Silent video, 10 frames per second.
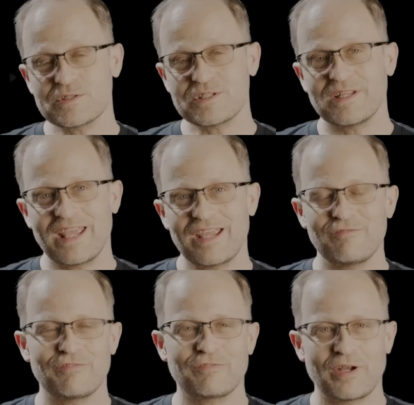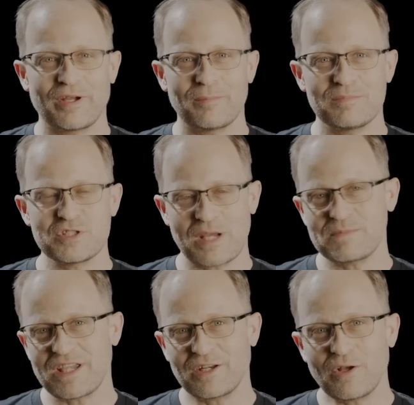Today from
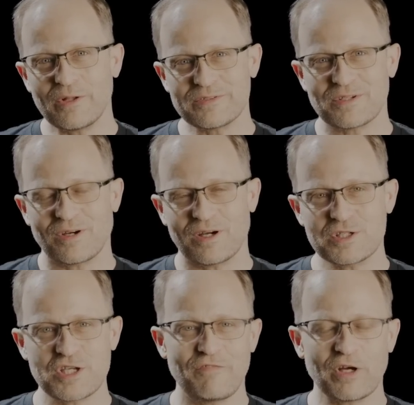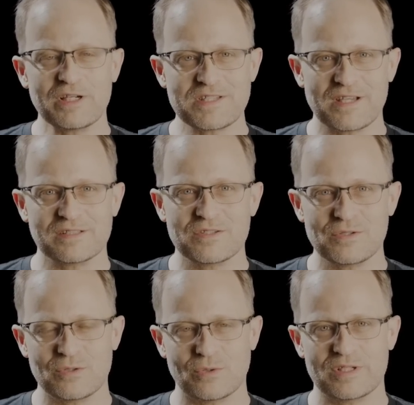James Anhalt, our chief architect,
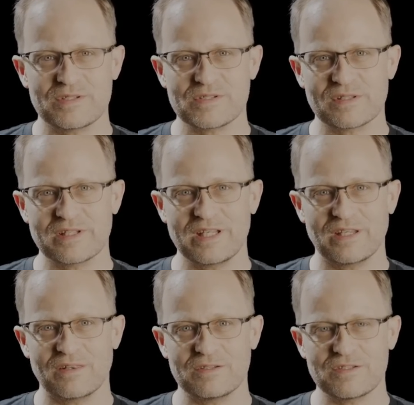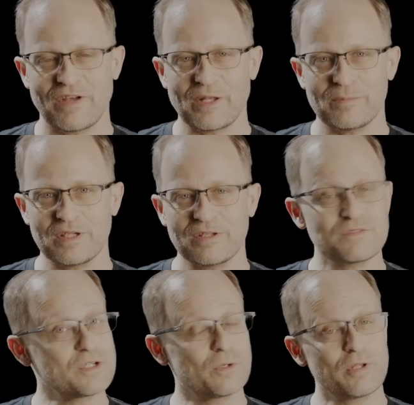who is leading the development of
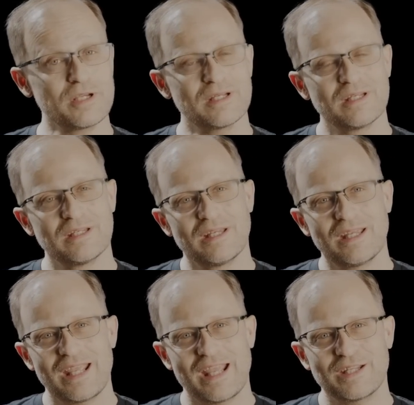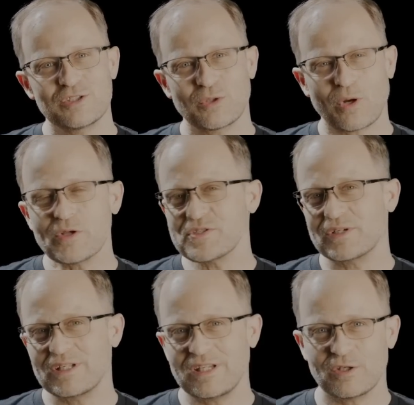Snowplay. And you're also
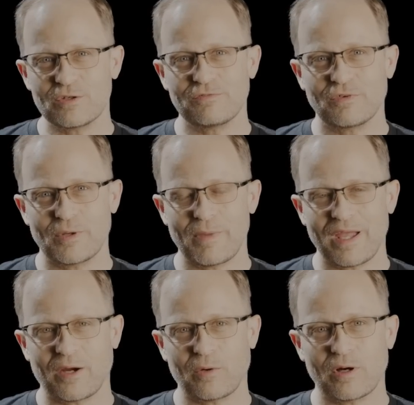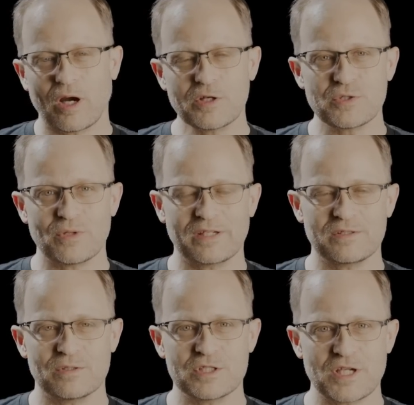going to hear from our art
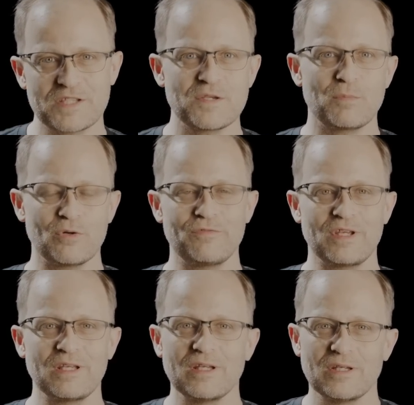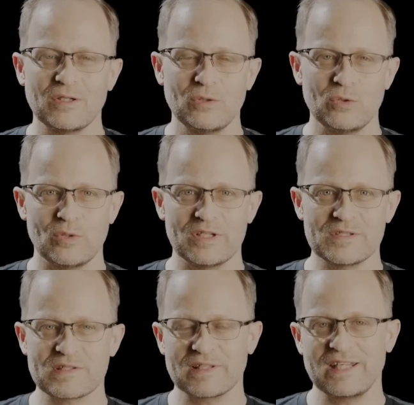director, Jesse Brophy, who
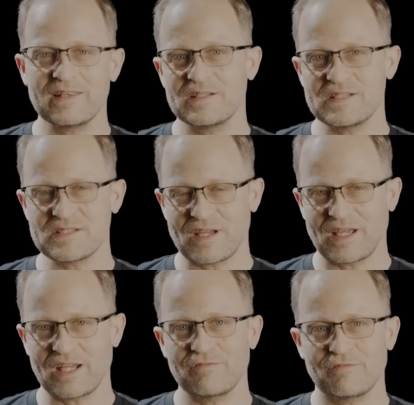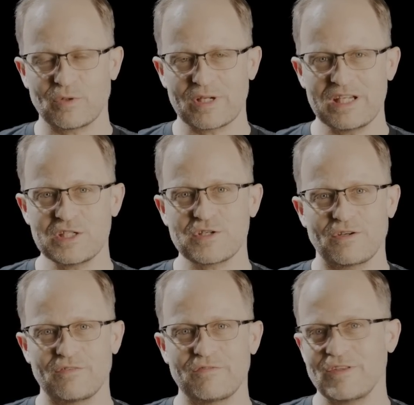is leading the design for each
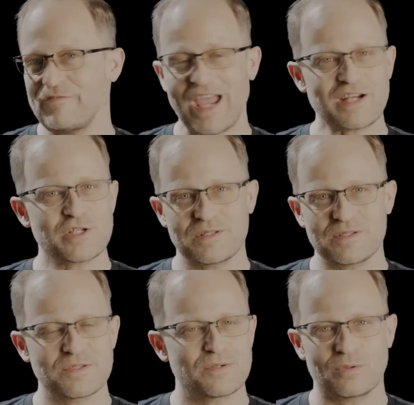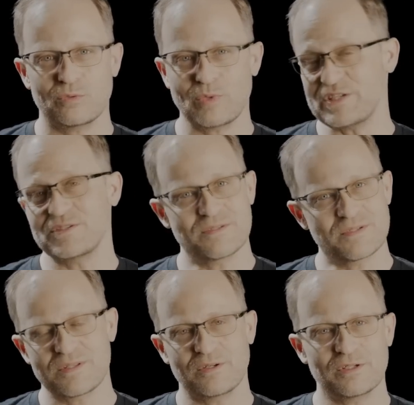of the factions or
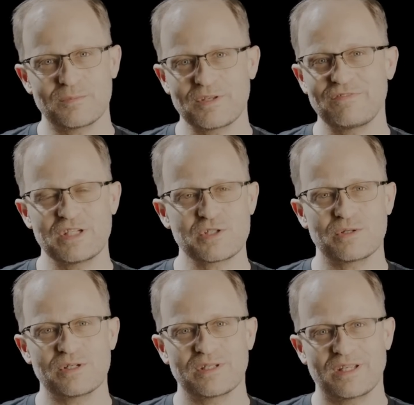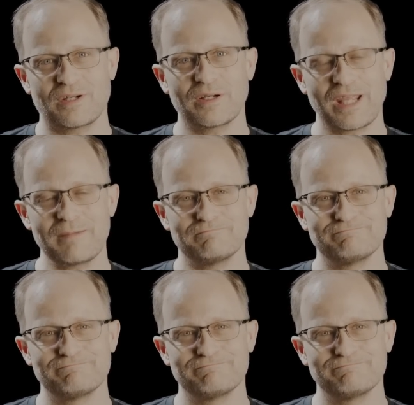races that are going to be featured in our game.